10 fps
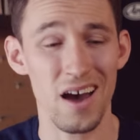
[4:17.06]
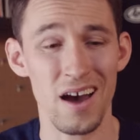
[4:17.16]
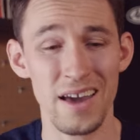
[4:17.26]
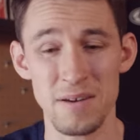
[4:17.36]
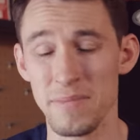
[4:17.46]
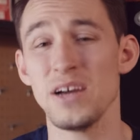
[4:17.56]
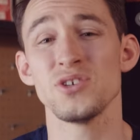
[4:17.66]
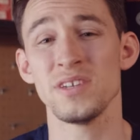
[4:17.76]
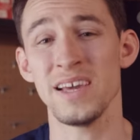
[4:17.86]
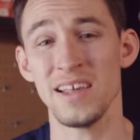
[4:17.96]
I
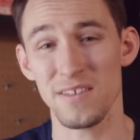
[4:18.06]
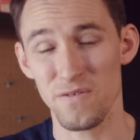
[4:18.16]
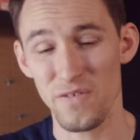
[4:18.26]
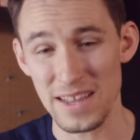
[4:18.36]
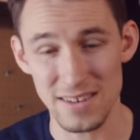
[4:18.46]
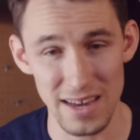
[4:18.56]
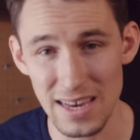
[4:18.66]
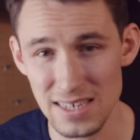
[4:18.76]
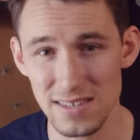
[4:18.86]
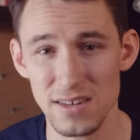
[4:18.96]
imagine it is
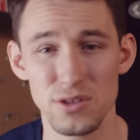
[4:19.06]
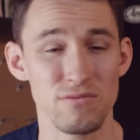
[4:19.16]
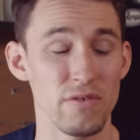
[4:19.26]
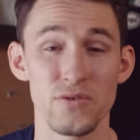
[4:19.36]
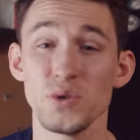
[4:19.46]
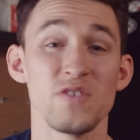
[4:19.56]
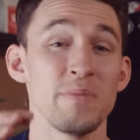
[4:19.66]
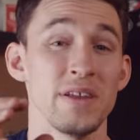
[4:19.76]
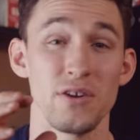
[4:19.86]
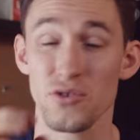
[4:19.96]
fantastic. The reviews have
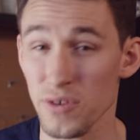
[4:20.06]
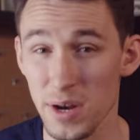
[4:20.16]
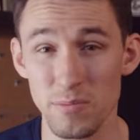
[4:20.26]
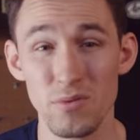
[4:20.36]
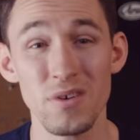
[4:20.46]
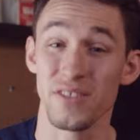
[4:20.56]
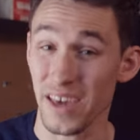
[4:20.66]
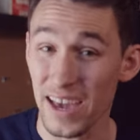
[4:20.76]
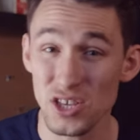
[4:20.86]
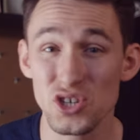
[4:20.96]
been incredible.
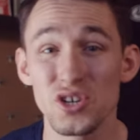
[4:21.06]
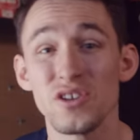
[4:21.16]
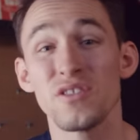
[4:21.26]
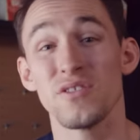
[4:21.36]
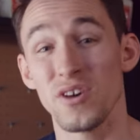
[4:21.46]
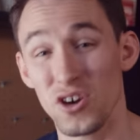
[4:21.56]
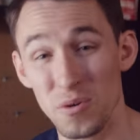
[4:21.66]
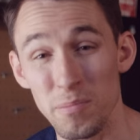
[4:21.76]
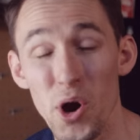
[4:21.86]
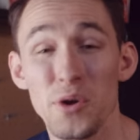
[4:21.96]
The engine, the
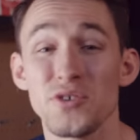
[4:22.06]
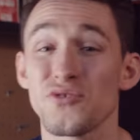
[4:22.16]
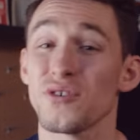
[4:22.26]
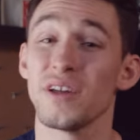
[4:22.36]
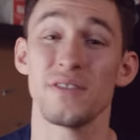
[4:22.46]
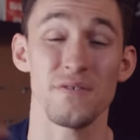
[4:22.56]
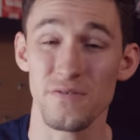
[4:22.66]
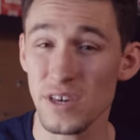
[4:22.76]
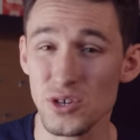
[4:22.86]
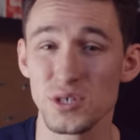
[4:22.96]
componentry, the
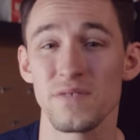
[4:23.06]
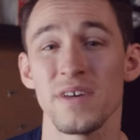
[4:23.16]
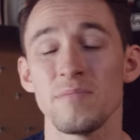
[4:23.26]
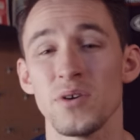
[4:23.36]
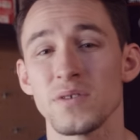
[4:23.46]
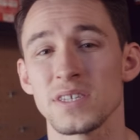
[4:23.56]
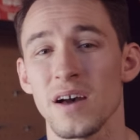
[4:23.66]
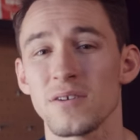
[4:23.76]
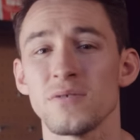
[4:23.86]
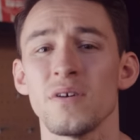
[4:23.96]
features of that
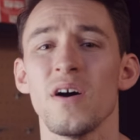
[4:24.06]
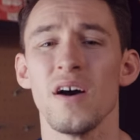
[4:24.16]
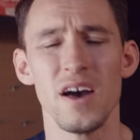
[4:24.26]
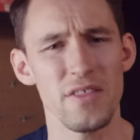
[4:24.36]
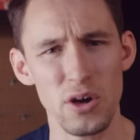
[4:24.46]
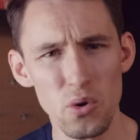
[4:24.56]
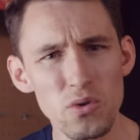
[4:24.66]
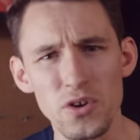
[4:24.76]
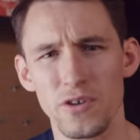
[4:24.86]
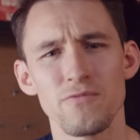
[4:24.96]
motorcycle, they
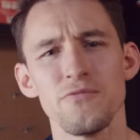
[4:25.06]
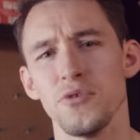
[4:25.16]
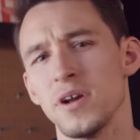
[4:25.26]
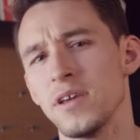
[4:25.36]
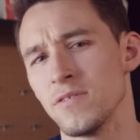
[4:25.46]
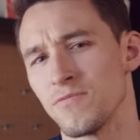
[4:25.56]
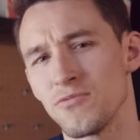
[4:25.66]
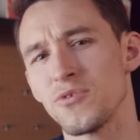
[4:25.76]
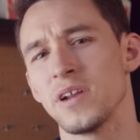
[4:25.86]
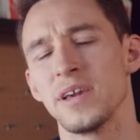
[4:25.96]
all look really,
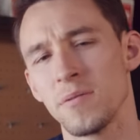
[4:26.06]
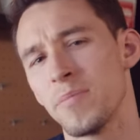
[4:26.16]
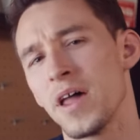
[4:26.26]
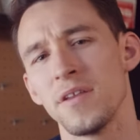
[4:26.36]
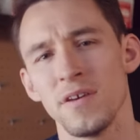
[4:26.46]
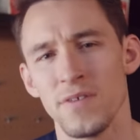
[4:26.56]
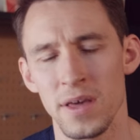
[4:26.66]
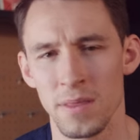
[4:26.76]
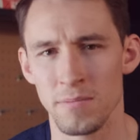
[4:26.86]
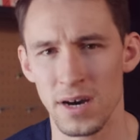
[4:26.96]
really competitive
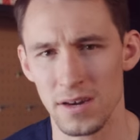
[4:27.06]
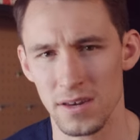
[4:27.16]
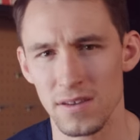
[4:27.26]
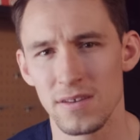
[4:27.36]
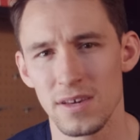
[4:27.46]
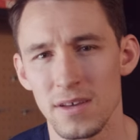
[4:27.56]
in the market.